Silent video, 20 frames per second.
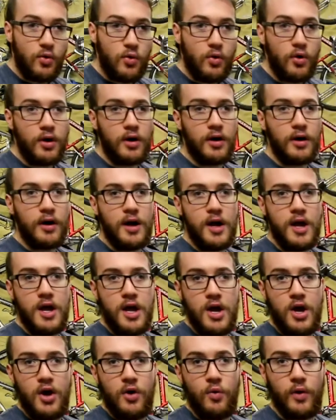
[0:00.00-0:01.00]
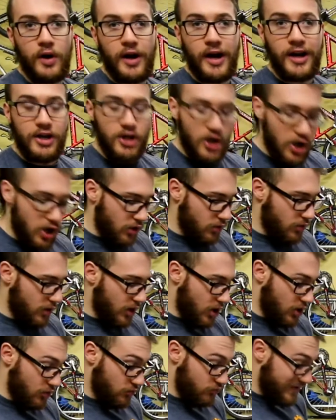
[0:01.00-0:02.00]
or what I know
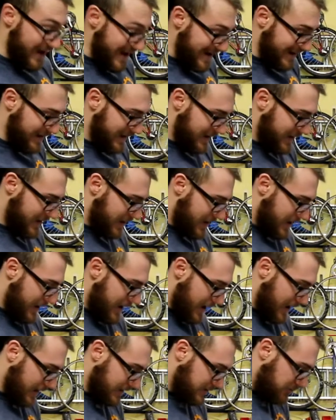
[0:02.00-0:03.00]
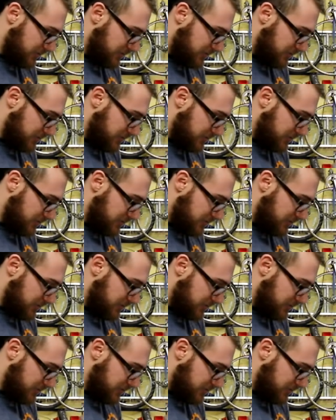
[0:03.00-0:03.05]
already as